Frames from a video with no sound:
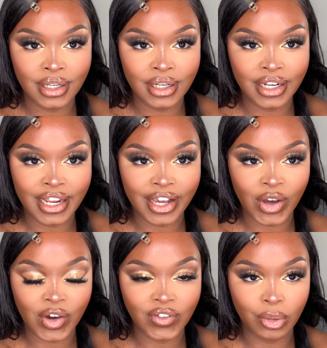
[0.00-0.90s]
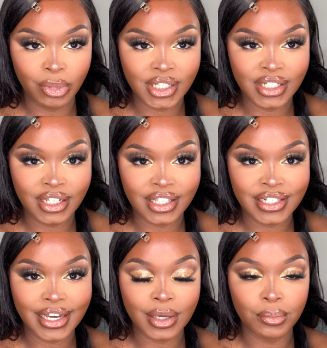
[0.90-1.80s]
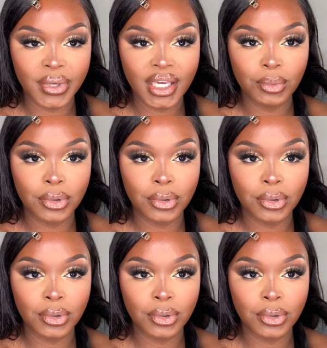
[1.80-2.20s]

Let go of the button at the second beep.